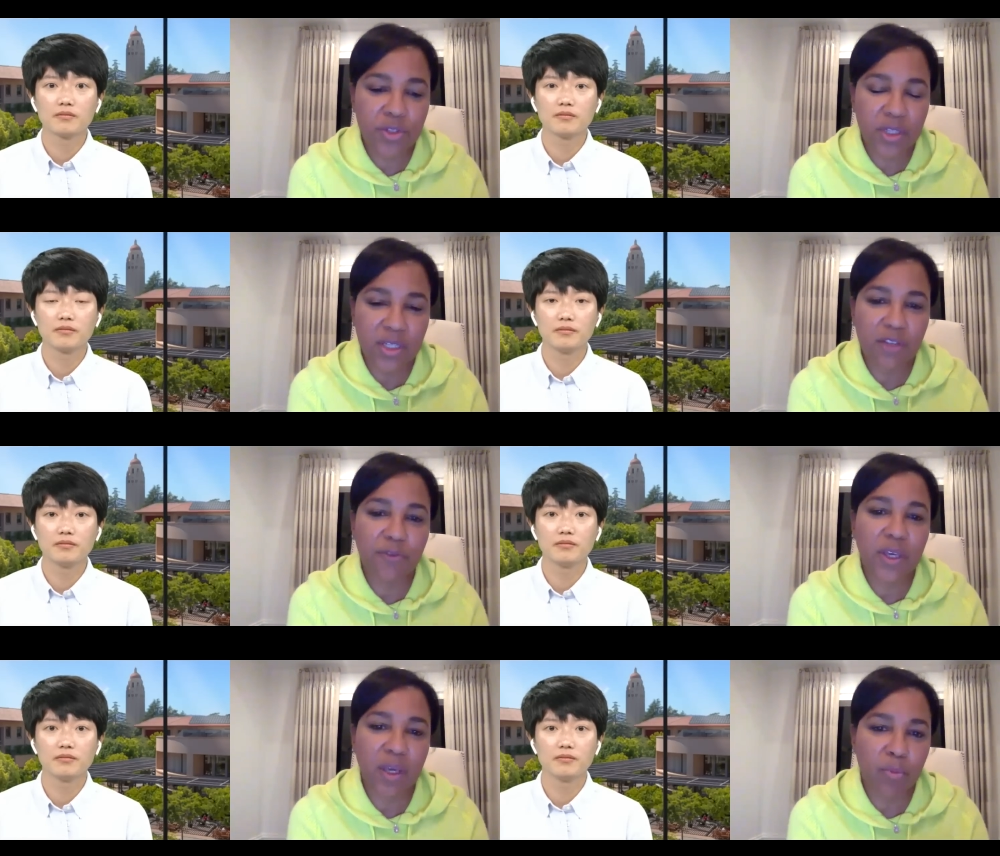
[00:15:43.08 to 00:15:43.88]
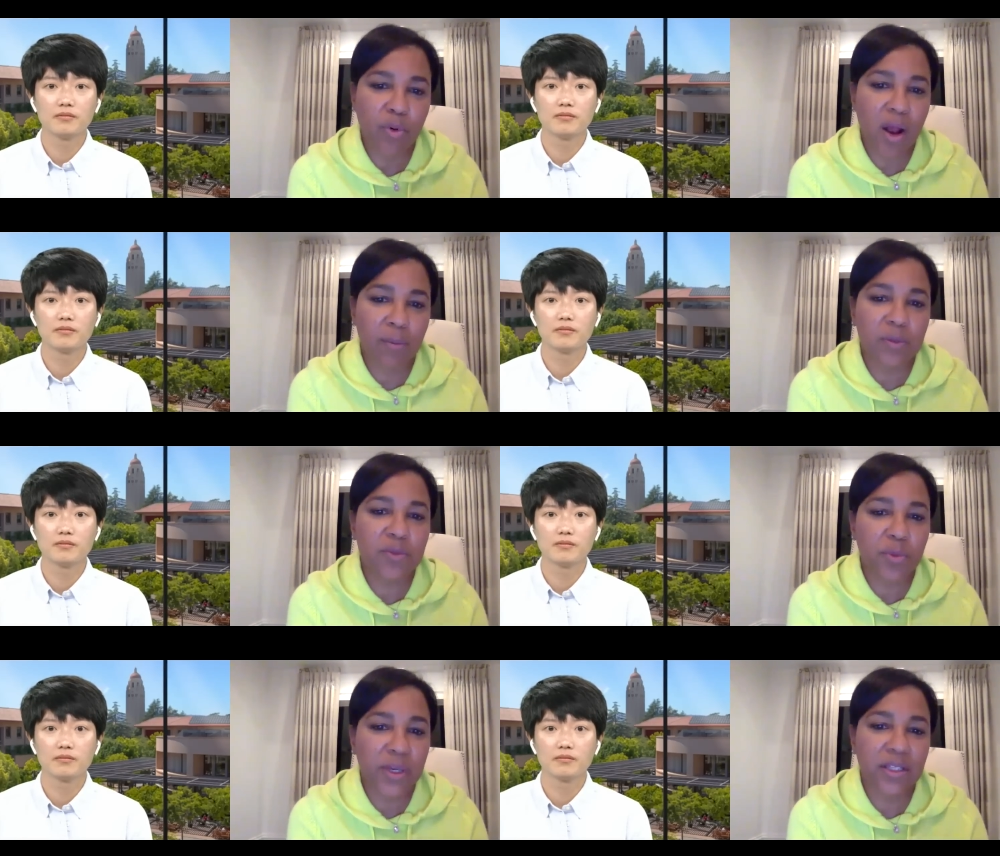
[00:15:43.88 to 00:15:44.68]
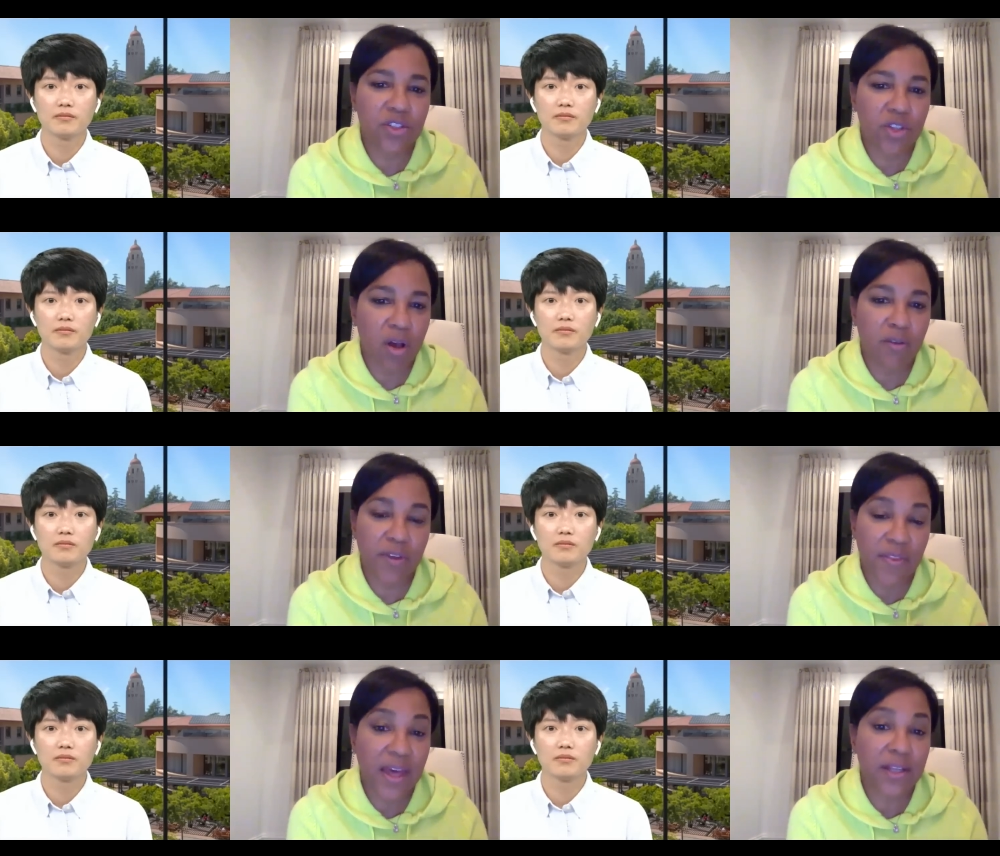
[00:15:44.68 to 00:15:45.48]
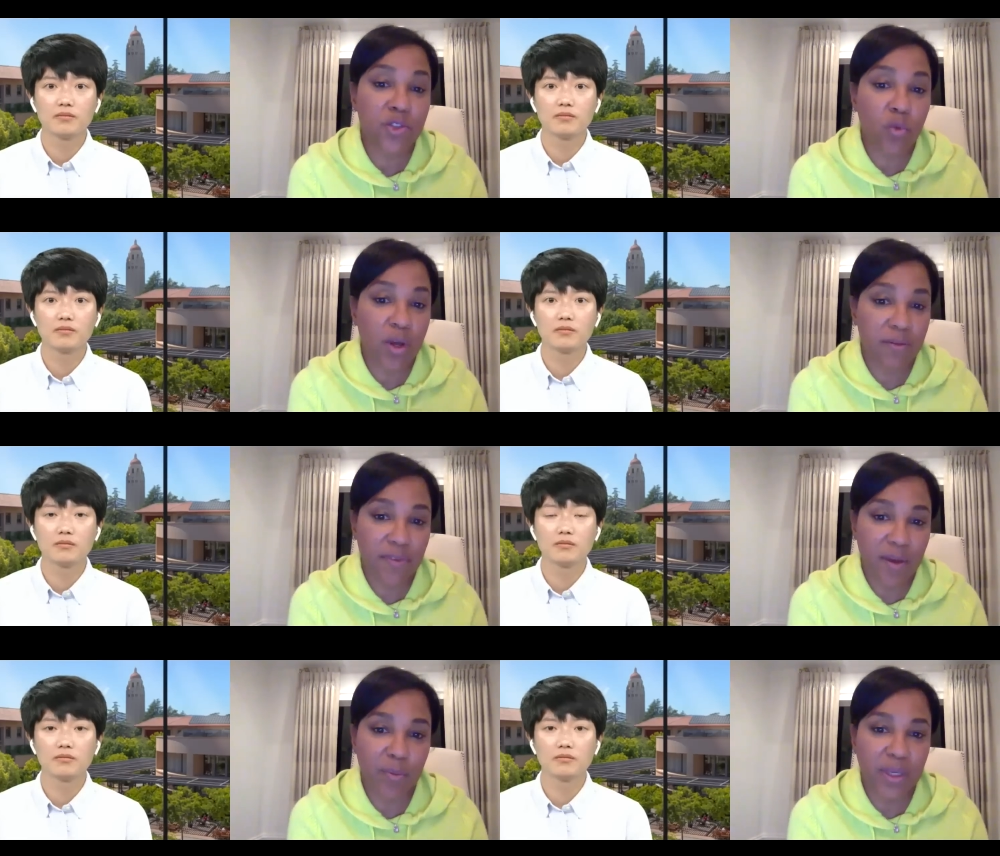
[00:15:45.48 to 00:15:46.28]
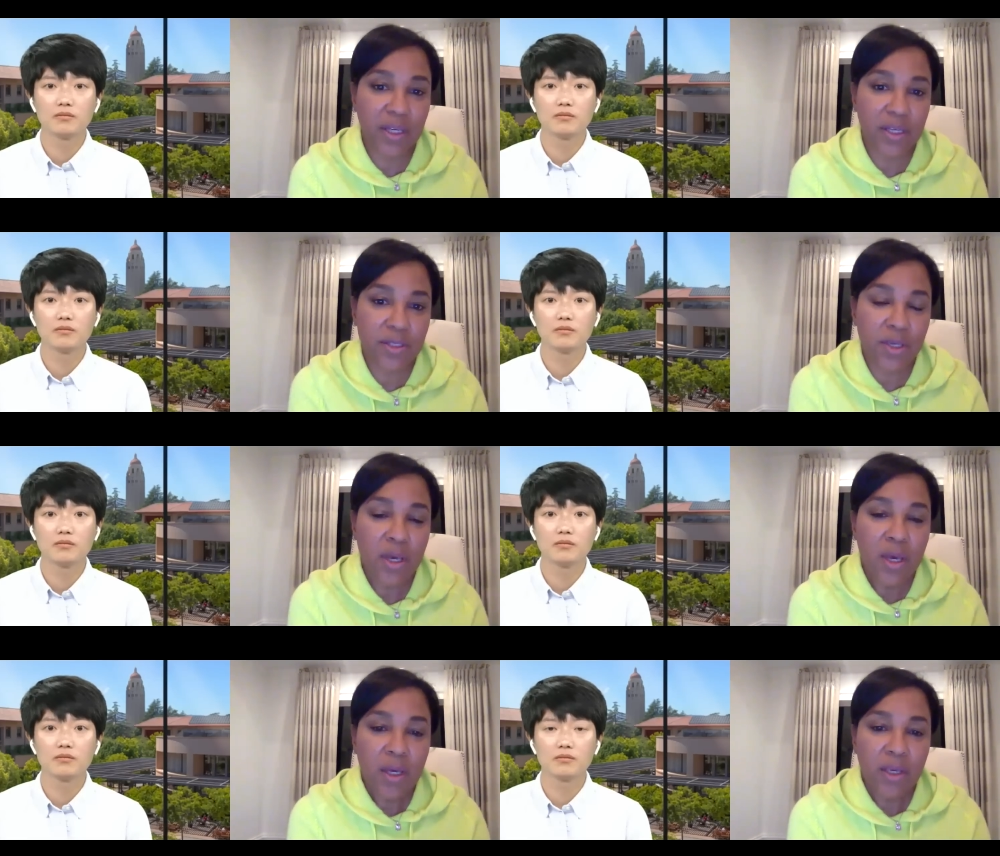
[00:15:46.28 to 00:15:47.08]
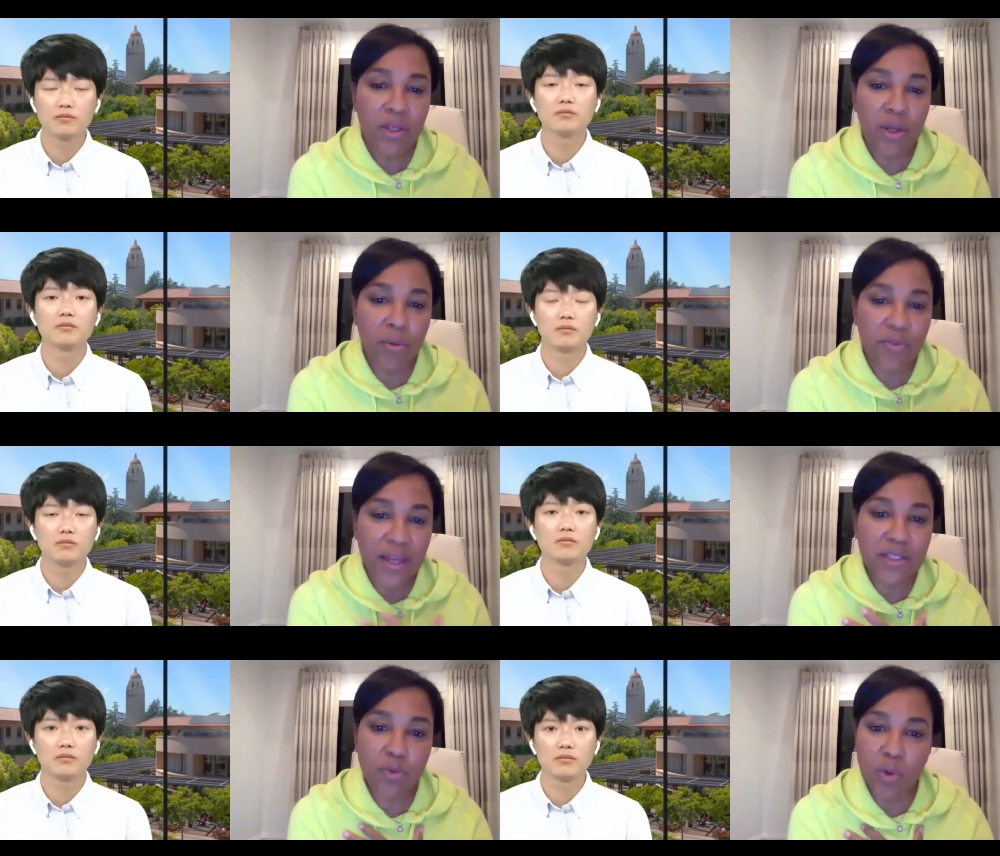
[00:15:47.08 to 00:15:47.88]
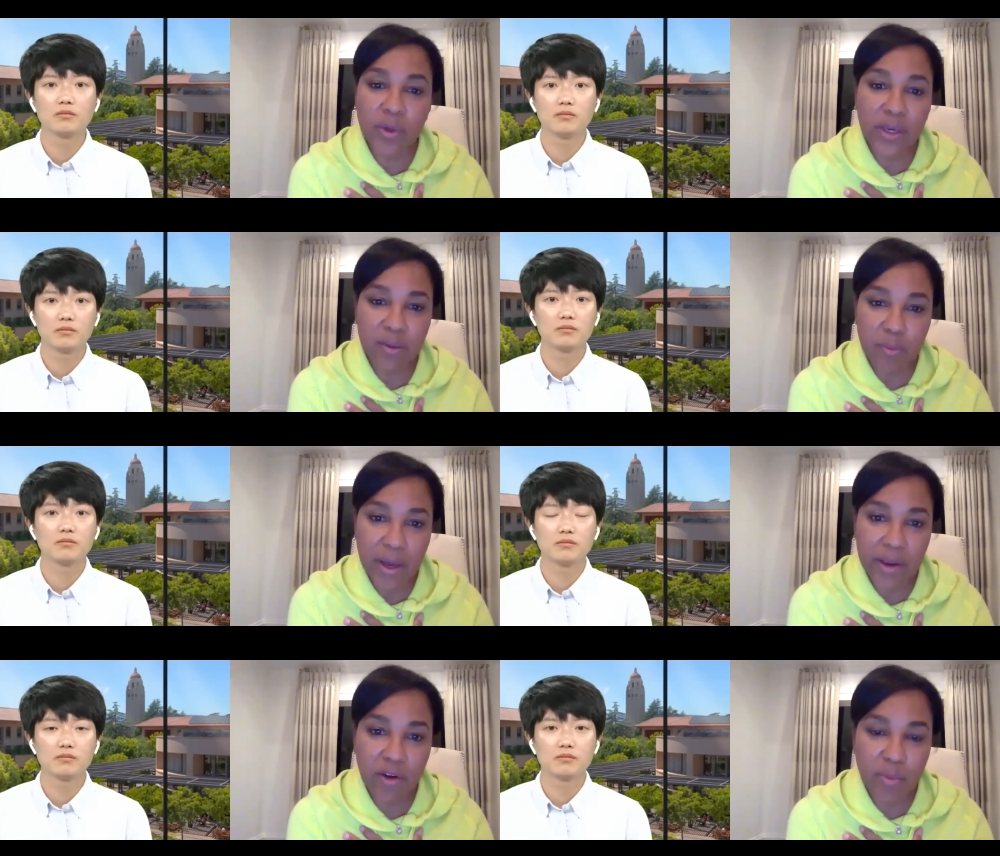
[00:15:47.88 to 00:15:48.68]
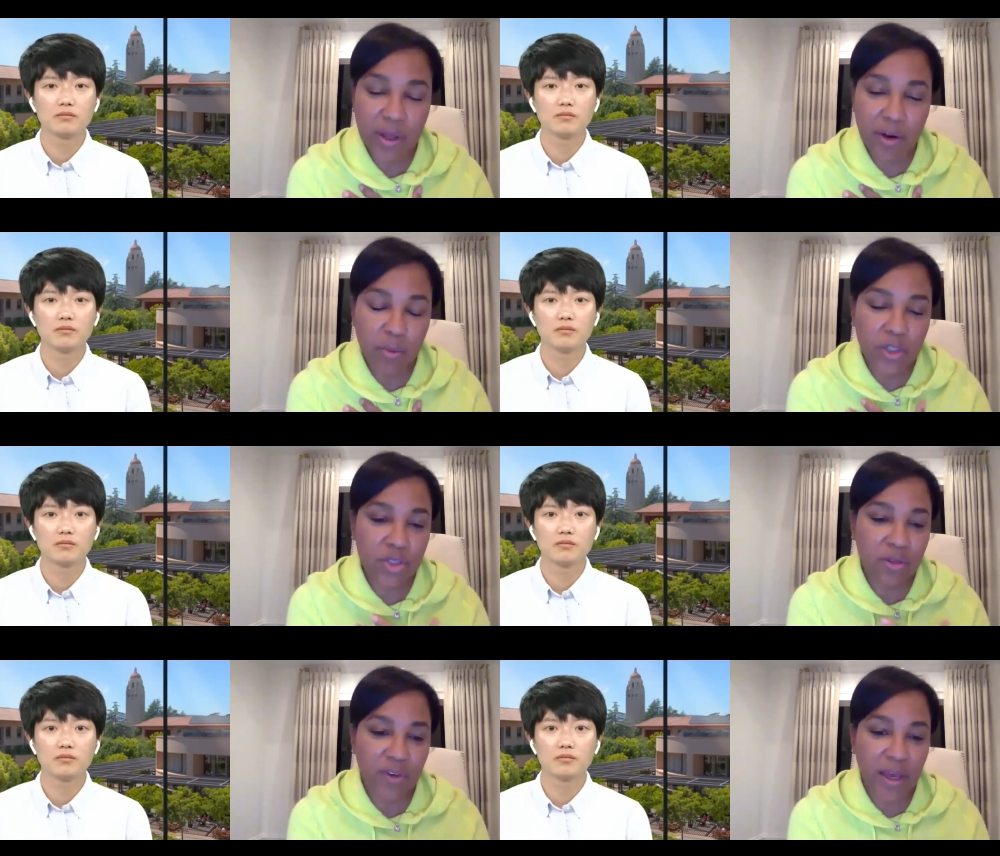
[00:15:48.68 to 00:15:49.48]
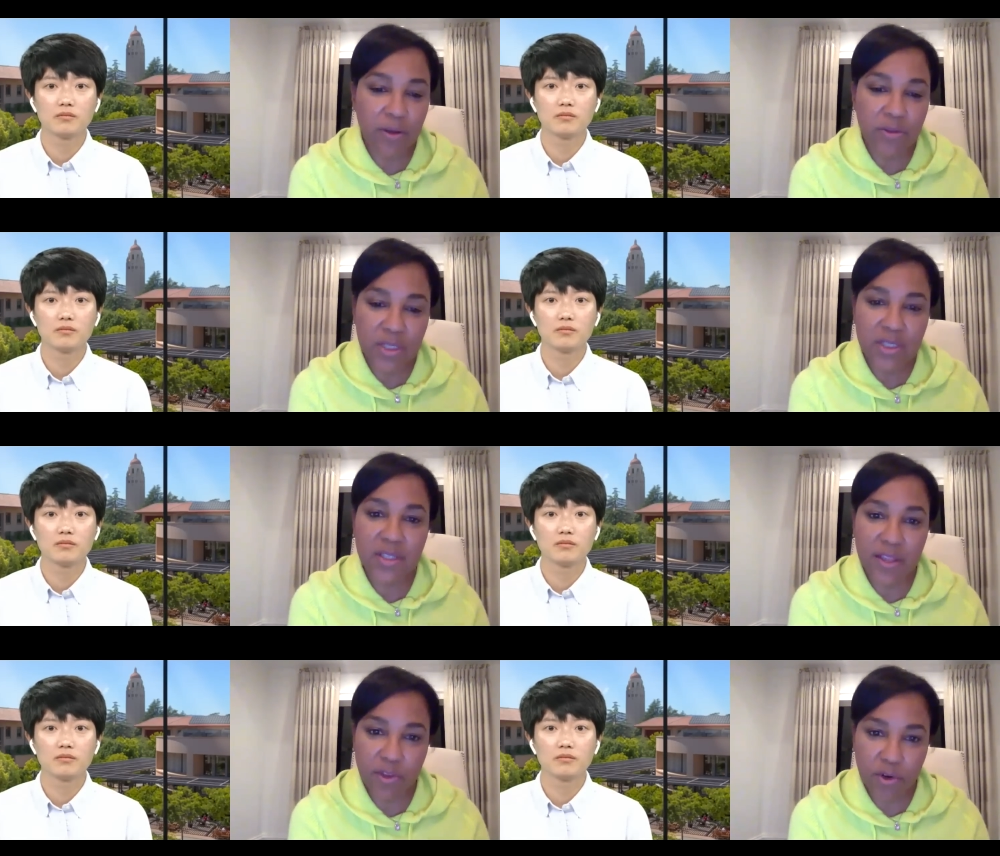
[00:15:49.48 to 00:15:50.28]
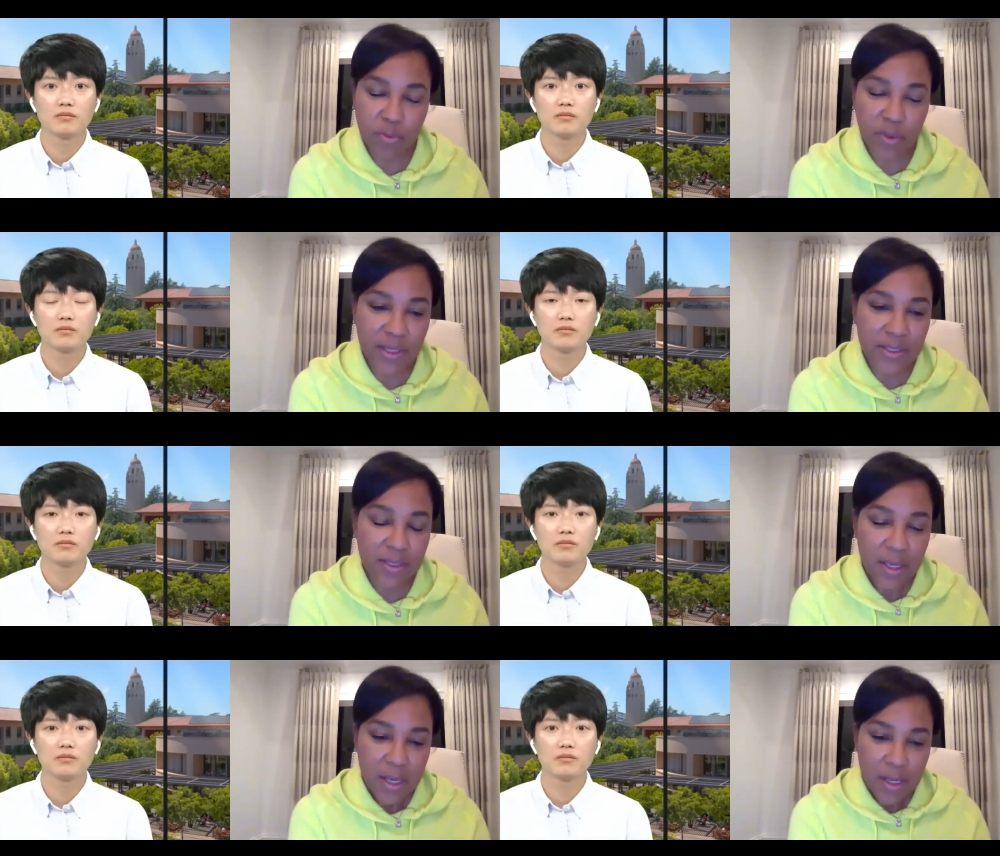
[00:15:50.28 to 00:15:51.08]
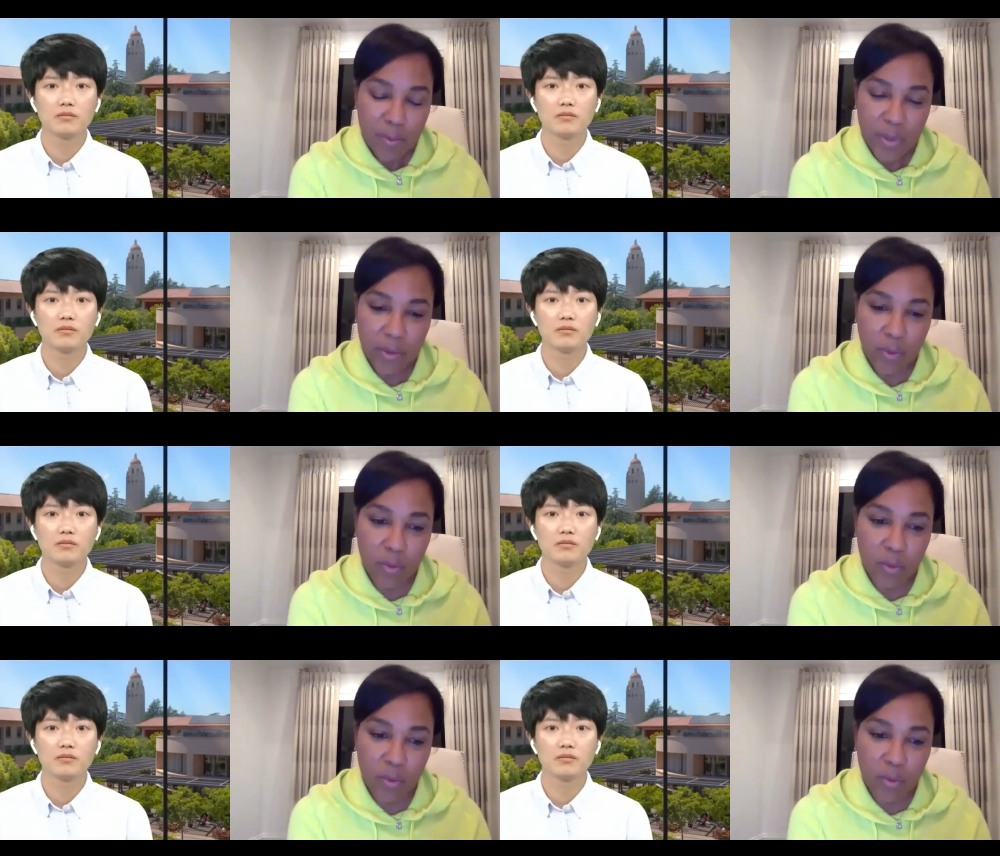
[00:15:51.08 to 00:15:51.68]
Speaker 1: significant problems we can solve, and that is one of them because, you know, that's what we admire about our mission and values is that third place. But